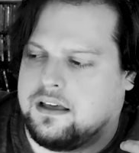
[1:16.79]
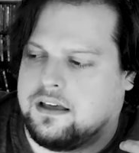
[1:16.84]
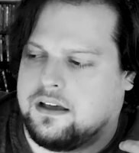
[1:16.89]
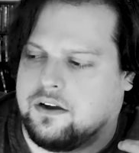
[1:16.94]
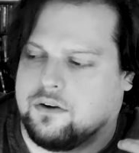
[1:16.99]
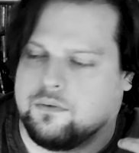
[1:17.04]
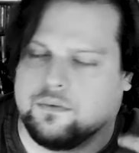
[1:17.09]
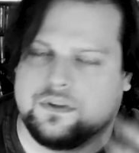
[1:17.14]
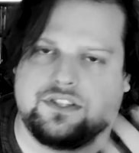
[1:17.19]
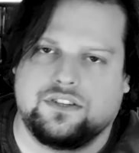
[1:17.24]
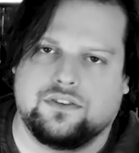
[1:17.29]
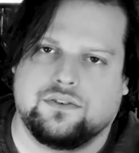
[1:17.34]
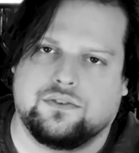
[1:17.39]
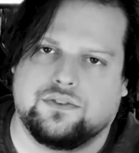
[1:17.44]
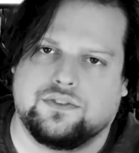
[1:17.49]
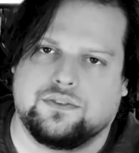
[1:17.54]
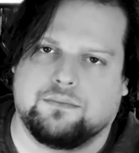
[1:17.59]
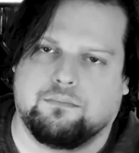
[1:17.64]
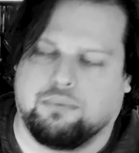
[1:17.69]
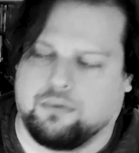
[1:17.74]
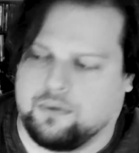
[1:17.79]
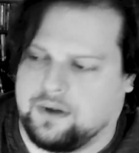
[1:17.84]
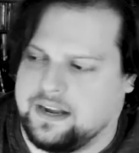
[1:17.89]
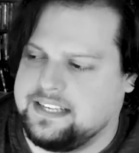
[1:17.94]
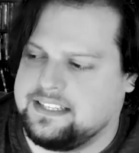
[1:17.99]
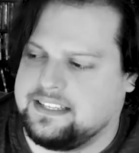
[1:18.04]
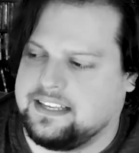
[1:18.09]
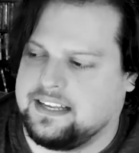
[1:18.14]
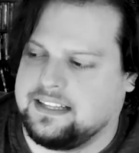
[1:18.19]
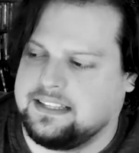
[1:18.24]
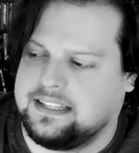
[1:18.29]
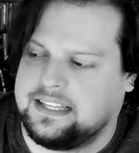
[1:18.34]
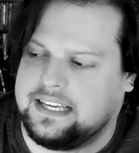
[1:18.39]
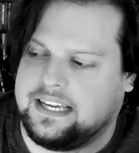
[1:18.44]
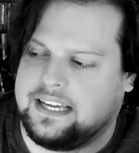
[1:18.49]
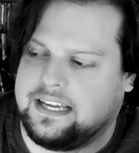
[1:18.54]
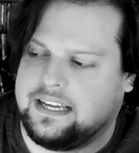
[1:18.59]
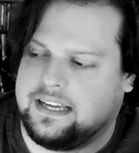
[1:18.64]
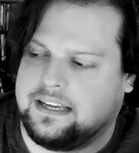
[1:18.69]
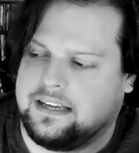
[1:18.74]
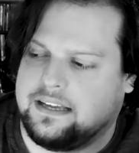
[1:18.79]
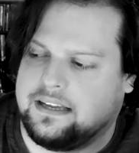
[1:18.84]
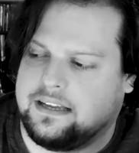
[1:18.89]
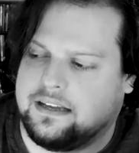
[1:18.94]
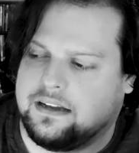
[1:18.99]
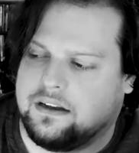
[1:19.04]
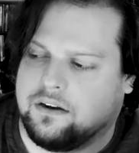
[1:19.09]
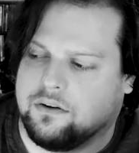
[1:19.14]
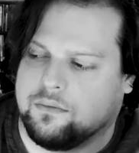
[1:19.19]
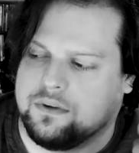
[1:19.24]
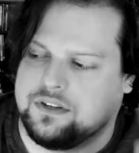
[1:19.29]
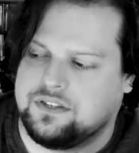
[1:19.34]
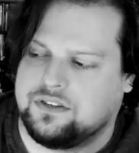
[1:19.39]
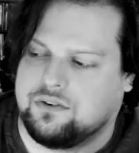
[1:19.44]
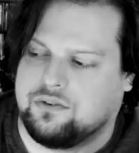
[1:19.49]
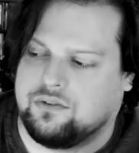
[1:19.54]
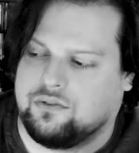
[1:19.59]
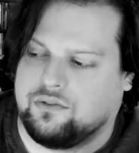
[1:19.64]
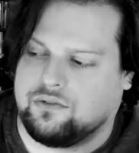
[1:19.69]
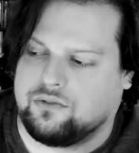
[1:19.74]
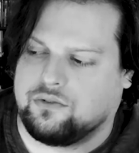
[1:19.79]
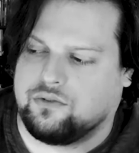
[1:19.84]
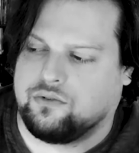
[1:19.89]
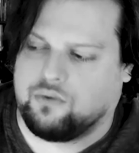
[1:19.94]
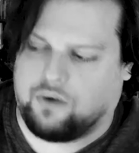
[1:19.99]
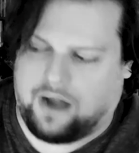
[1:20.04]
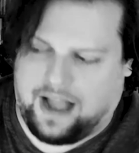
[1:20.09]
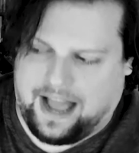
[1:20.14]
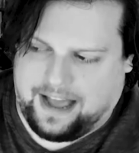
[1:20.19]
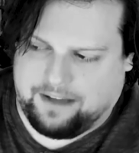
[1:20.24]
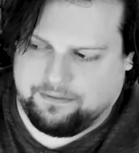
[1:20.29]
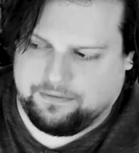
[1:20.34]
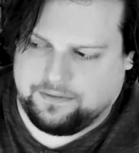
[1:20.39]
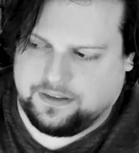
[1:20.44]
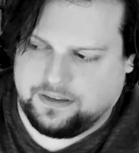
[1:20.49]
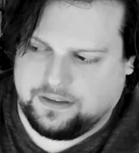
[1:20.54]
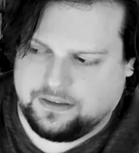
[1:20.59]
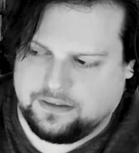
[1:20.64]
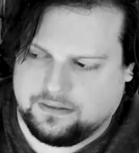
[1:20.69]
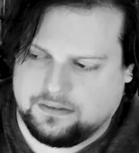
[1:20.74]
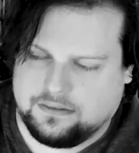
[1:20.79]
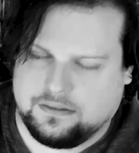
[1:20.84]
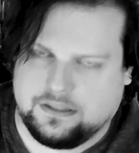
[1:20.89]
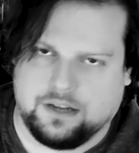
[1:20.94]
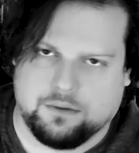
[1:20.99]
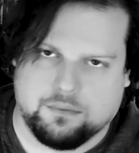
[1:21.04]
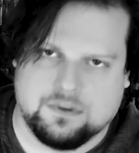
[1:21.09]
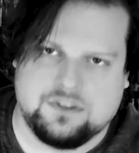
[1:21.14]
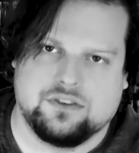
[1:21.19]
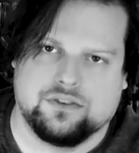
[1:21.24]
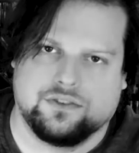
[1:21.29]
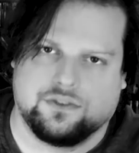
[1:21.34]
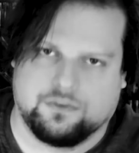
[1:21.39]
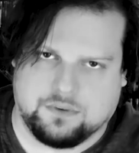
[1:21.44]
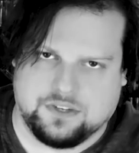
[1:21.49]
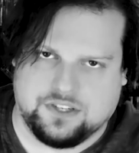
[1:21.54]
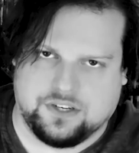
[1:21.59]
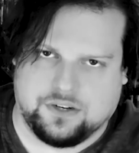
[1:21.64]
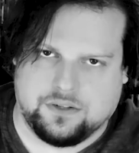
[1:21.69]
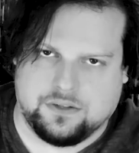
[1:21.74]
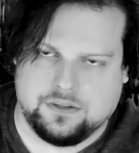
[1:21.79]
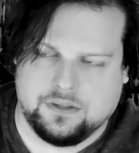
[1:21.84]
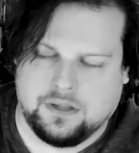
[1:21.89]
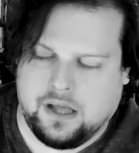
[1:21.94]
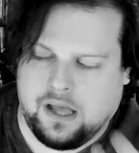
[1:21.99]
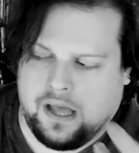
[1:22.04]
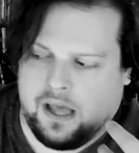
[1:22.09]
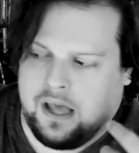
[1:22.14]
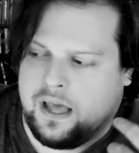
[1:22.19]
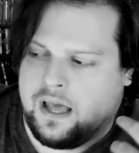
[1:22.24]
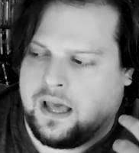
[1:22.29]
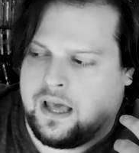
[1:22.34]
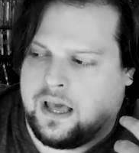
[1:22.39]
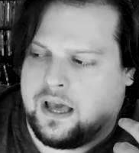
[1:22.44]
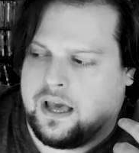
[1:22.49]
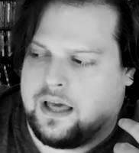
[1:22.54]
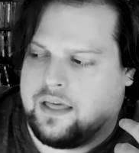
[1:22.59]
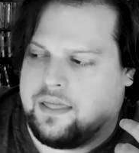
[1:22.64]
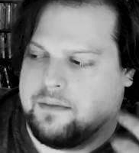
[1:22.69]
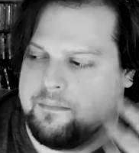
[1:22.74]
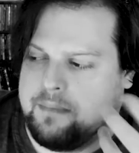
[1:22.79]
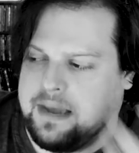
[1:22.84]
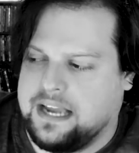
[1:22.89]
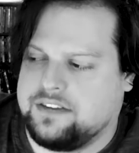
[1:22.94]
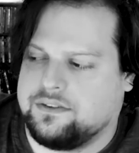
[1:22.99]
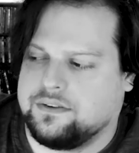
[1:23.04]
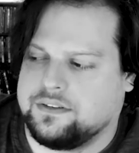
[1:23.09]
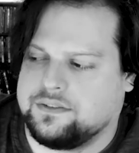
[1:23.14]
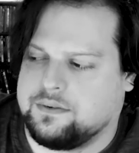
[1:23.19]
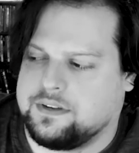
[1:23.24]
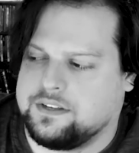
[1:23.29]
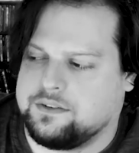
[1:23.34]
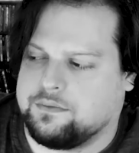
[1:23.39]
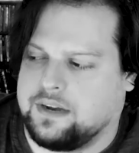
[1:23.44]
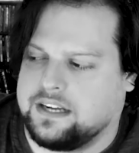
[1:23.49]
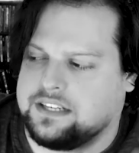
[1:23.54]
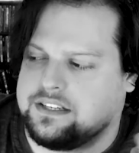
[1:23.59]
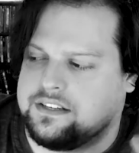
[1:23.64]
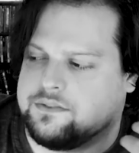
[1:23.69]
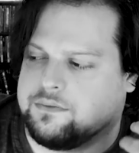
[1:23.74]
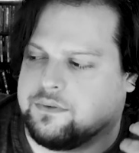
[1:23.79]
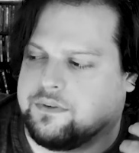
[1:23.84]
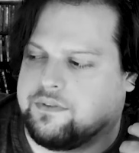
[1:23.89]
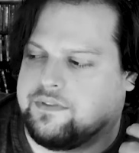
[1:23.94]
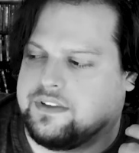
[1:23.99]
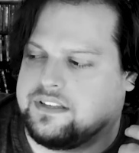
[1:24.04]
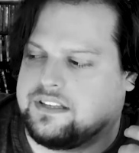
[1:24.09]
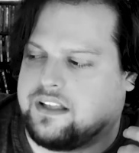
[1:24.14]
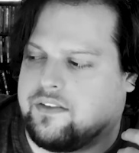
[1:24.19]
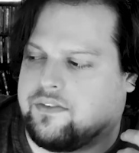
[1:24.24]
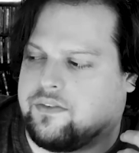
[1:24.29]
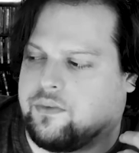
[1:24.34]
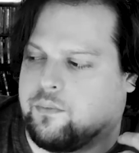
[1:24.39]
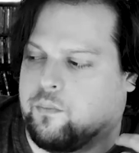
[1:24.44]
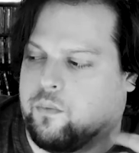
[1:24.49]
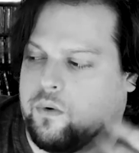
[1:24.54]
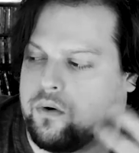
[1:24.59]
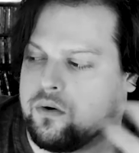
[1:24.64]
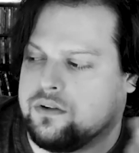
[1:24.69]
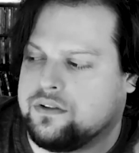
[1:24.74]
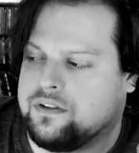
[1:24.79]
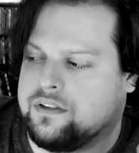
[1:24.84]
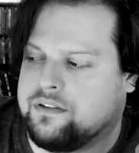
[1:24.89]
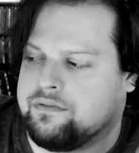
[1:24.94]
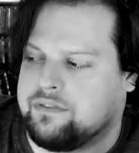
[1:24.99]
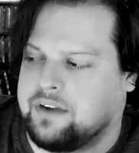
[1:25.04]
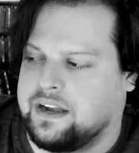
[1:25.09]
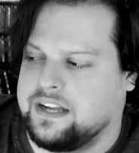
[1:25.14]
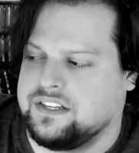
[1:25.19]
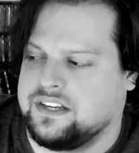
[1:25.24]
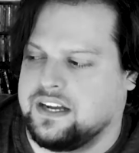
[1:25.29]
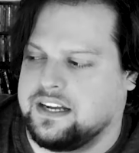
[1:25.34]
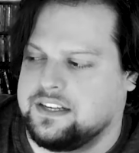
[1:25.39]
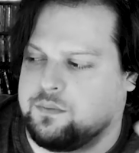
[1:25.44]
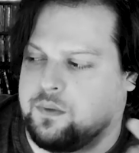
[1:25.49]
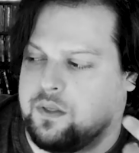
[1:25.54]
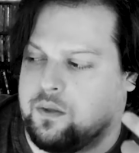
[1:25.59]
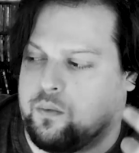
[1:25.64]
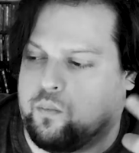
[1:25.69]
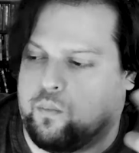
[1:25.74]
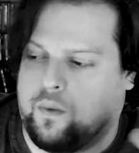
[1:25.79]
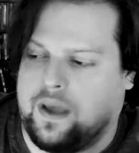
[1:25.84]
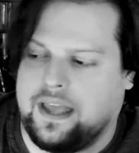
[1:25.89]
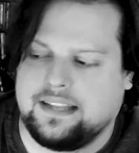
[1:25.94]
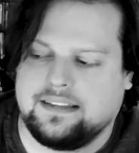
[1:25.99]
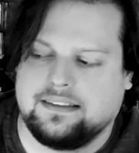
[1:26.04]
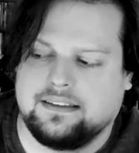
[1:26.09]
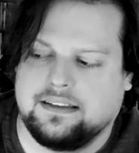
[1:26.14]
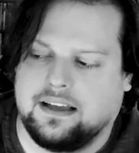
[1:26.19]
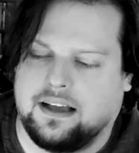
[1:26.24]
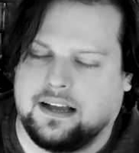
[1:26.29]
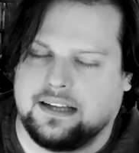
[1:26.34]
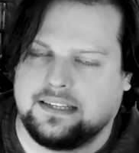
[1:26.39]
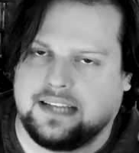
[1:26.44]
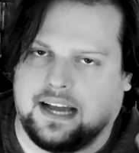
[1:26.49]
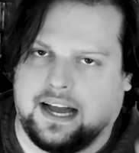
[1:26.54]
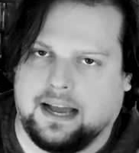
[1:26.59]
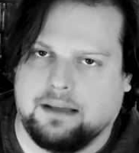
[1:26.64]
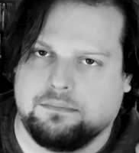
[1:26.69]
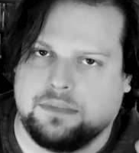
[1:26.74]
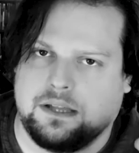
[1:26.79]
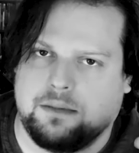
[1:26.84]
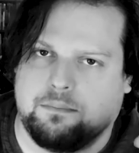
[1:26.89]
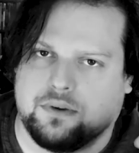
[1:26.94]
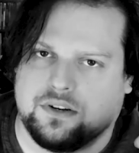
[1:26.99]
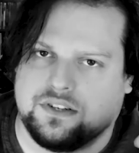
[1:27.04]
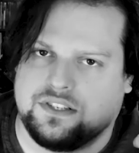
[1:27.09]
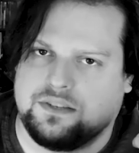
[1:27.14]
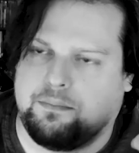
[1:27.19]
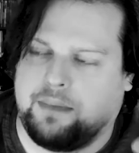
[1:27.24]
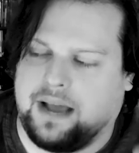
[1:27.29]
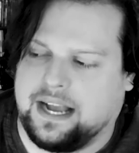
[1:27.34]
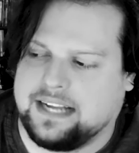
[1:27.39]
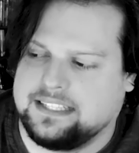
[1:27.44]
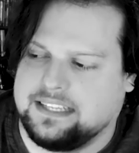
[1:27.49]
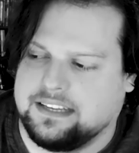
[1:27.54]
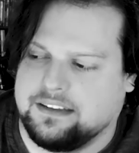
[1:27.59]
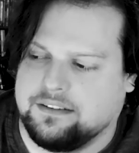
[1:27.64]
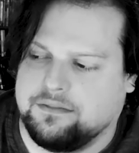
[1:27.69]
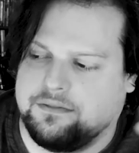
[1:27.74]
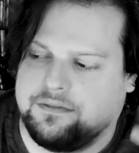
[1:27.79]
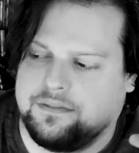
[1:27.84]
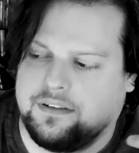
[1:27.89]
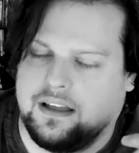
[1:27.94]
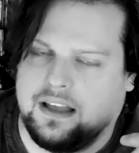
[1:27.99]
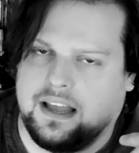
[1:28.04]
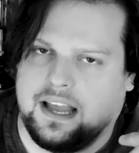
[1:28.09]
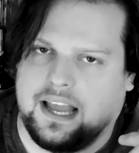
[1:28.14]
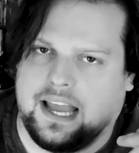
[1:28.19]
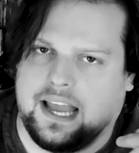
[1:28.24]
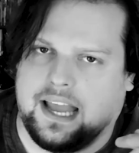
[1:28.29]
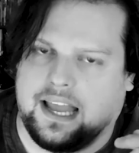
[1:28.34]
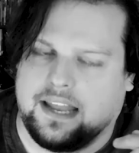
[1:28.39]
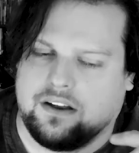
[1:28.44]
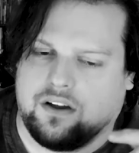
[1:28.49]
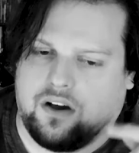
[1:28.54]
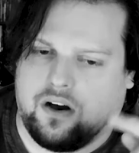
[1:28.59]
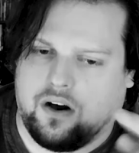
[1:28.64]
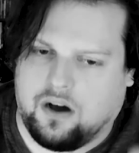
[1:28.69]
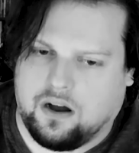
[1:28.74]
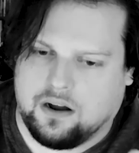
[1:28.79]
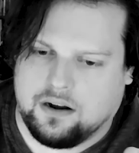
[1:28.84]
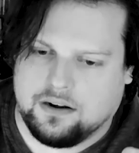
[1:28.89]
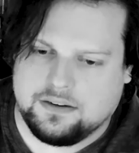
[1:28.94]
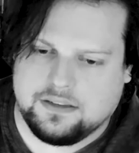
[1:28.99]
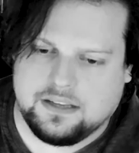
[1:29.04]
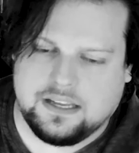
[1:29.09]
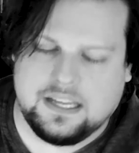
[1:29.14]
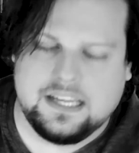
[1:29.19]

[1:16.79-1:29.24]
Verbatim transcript: original's bracingly original craft, the original's original, the Matrix Resurrections revisits the world of the franchise with a wit, a timely perspective, and heart.